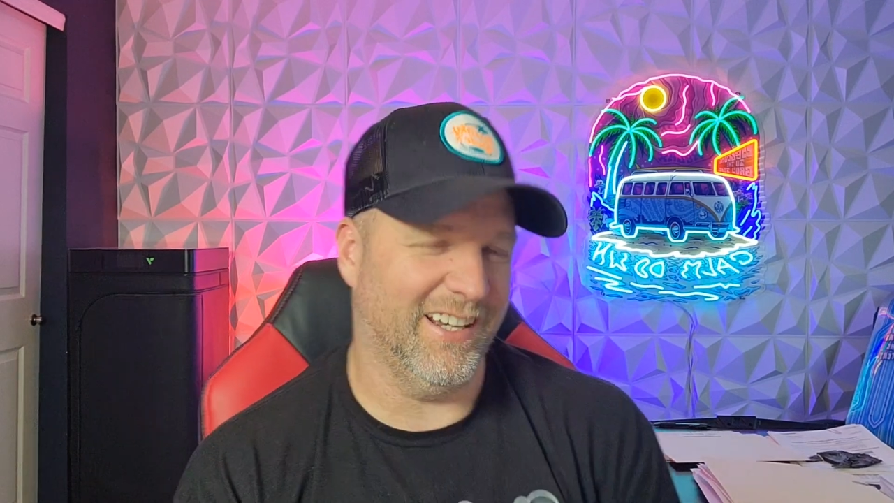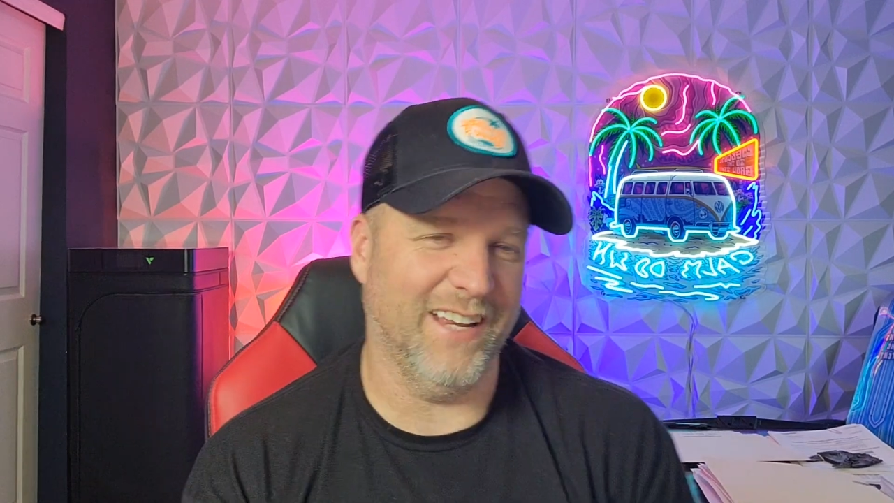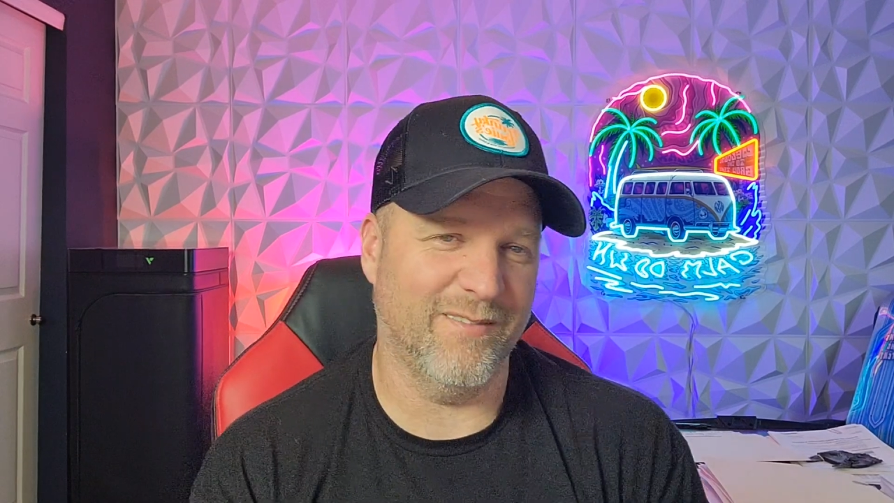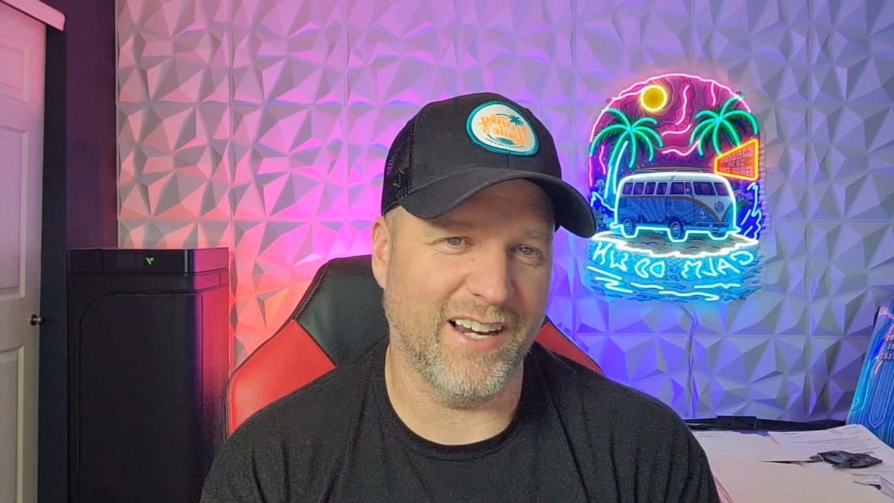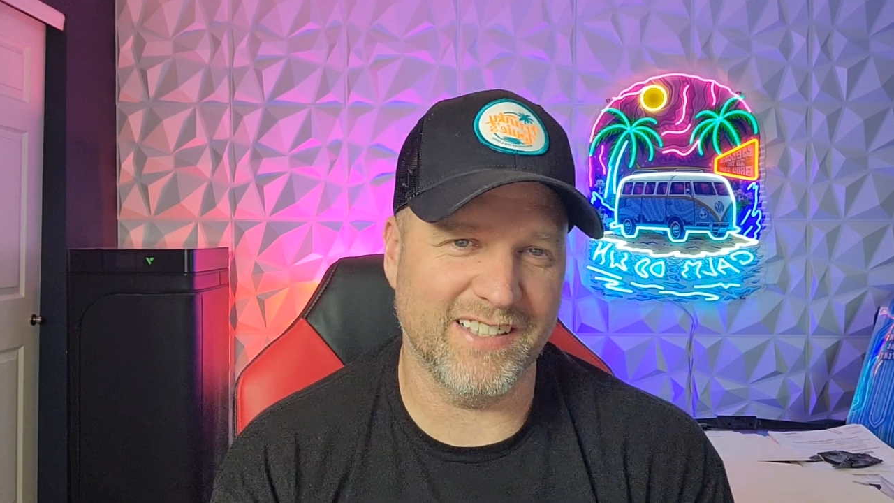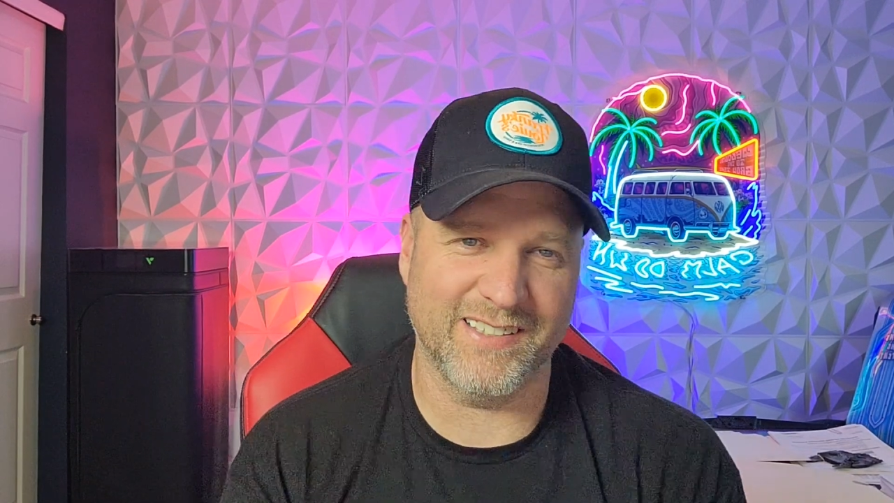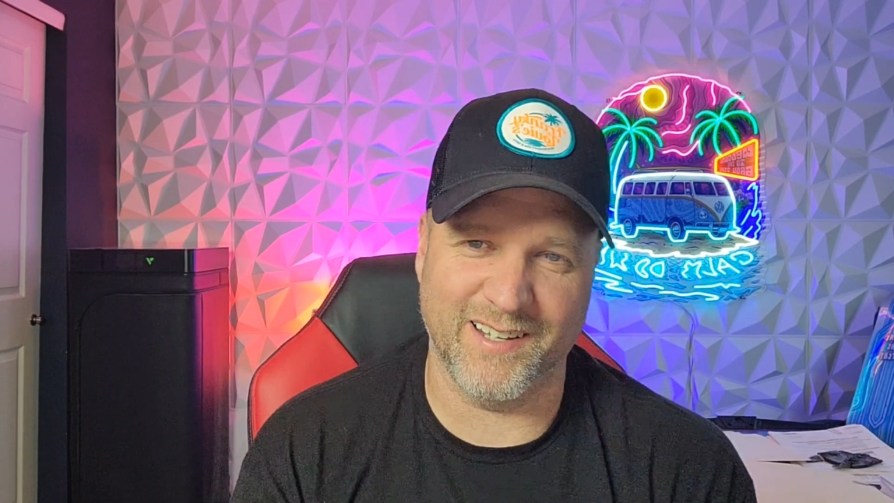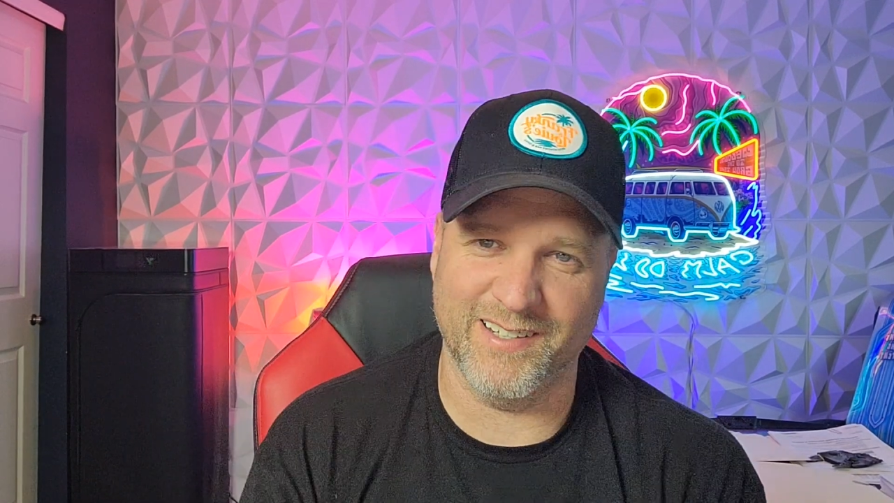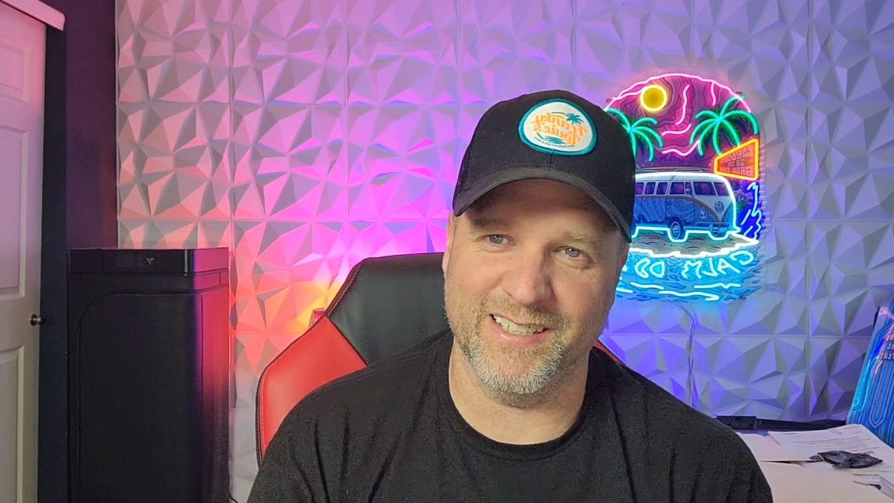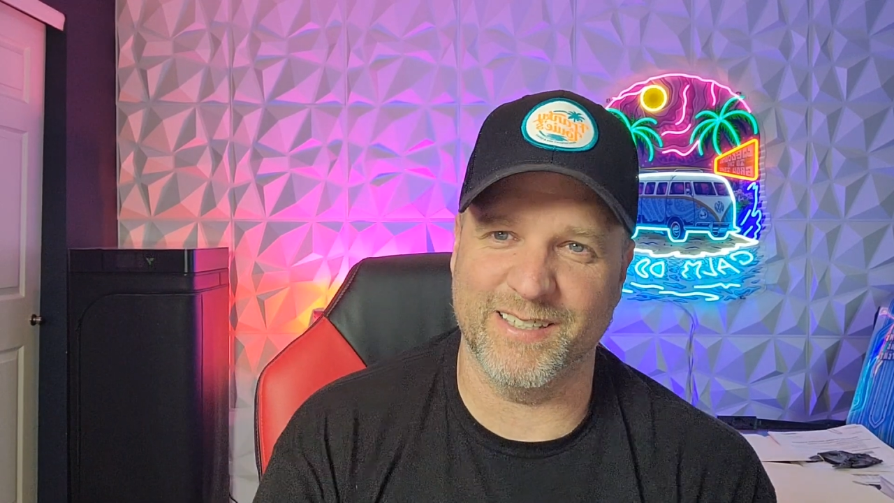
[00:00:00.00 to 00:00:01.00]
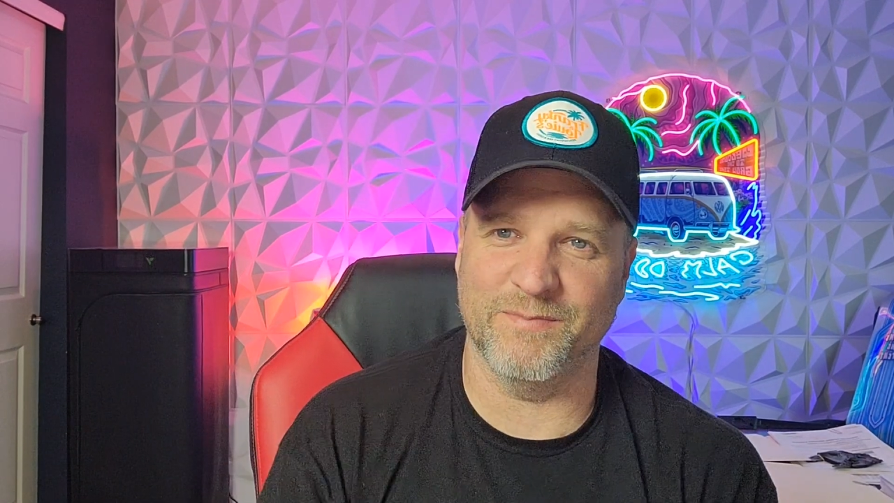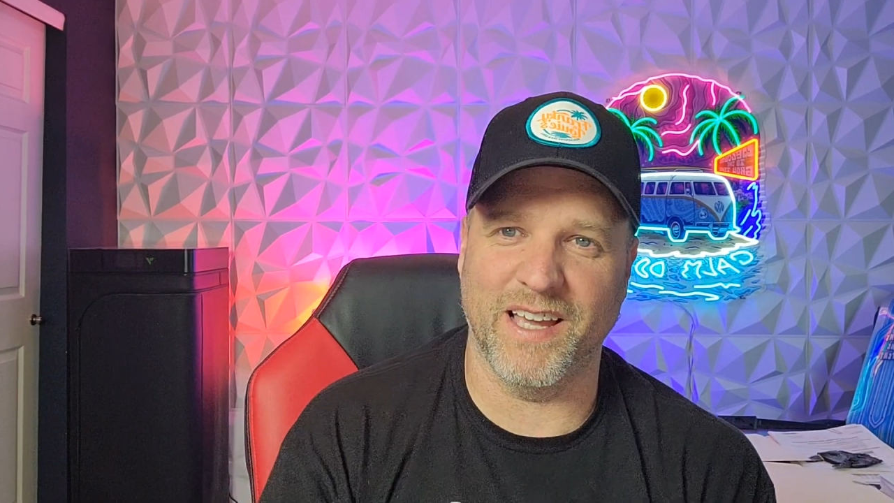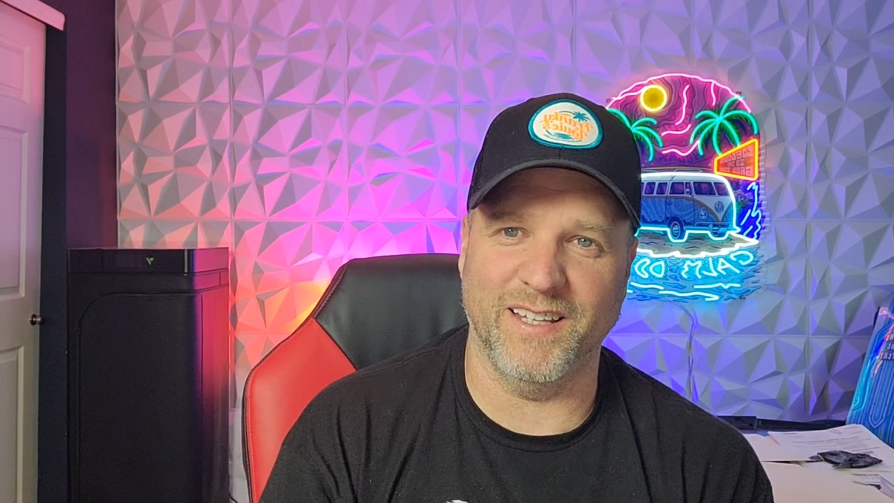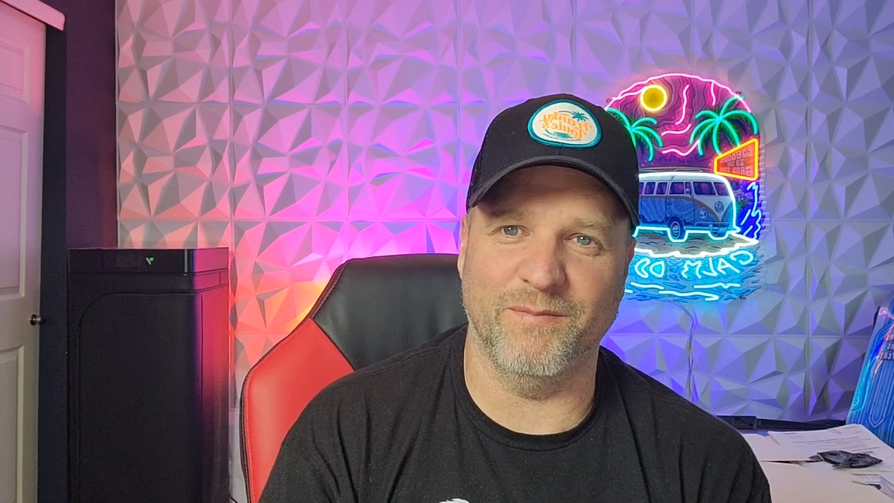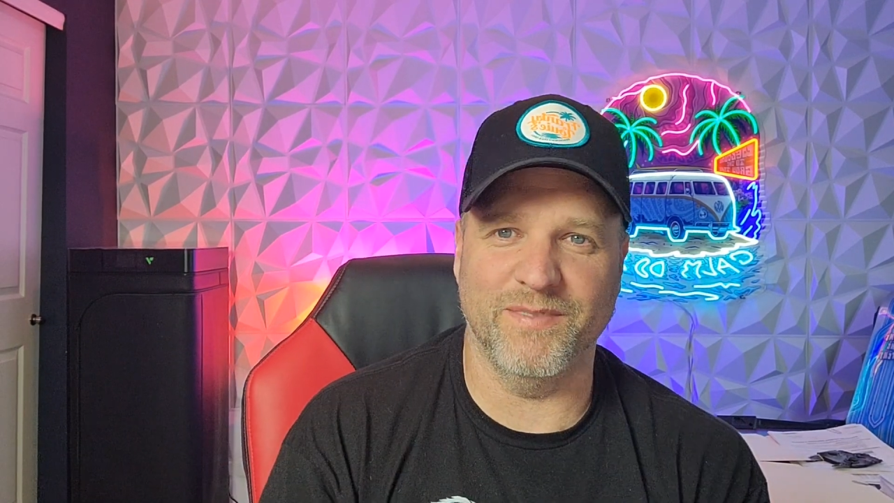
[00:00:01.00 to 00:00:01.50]
whenever I start to
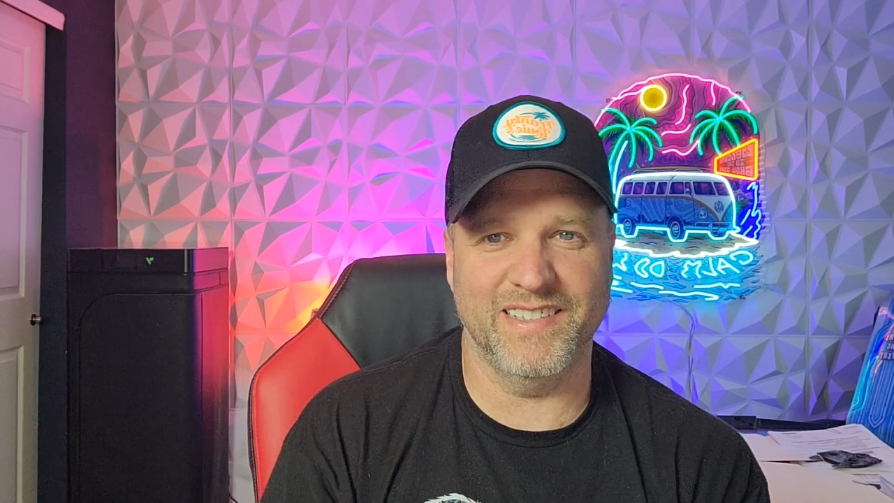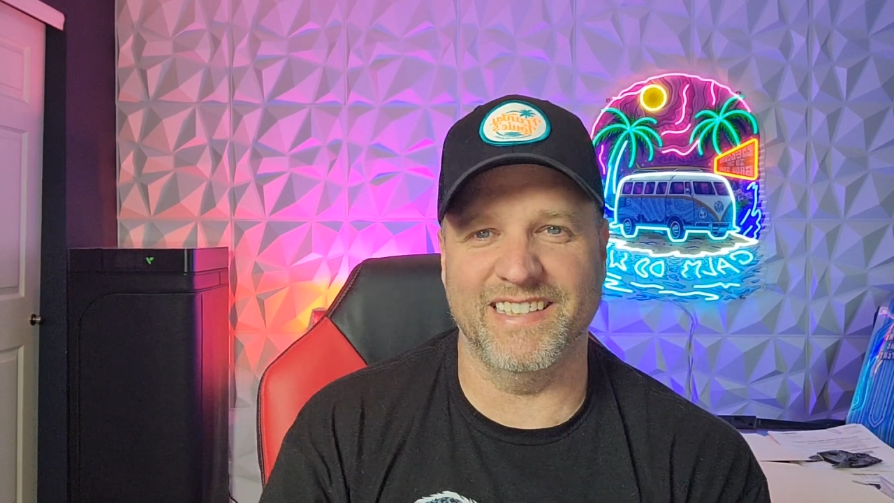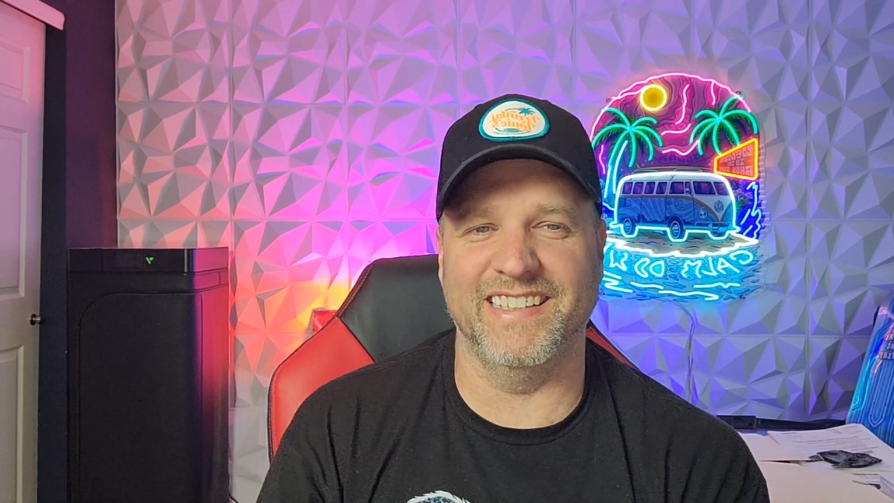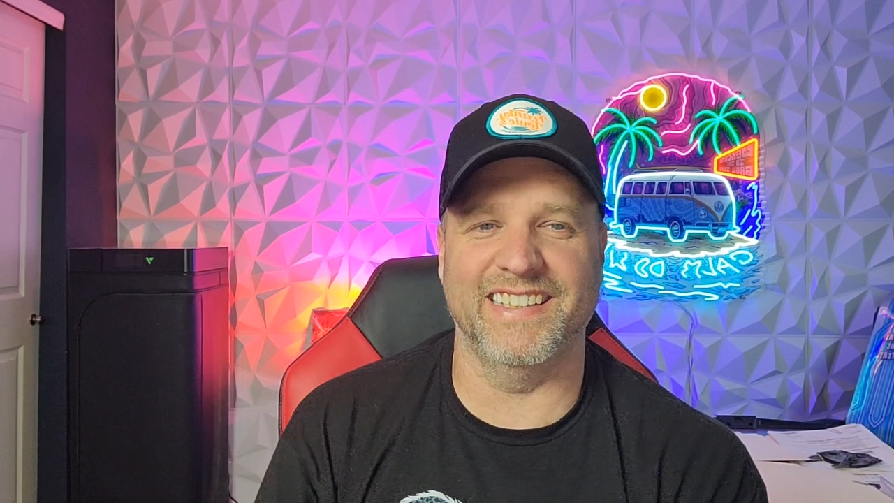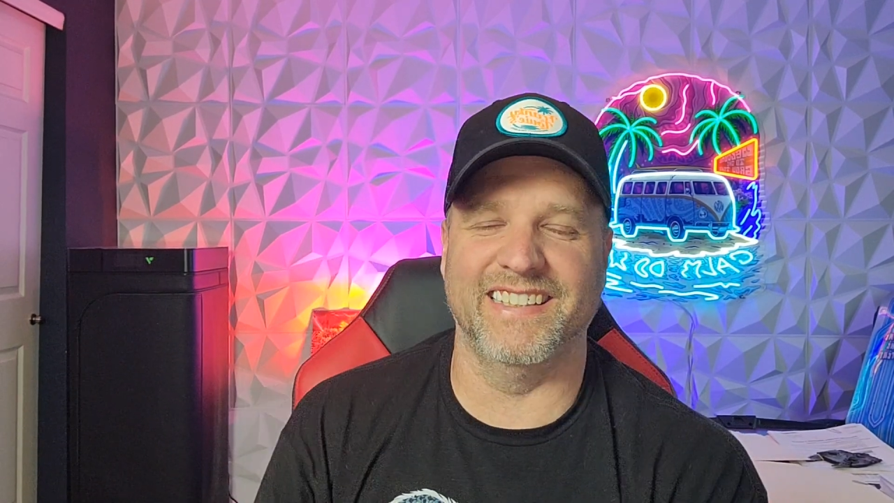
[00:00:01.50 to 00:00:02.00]
smell them.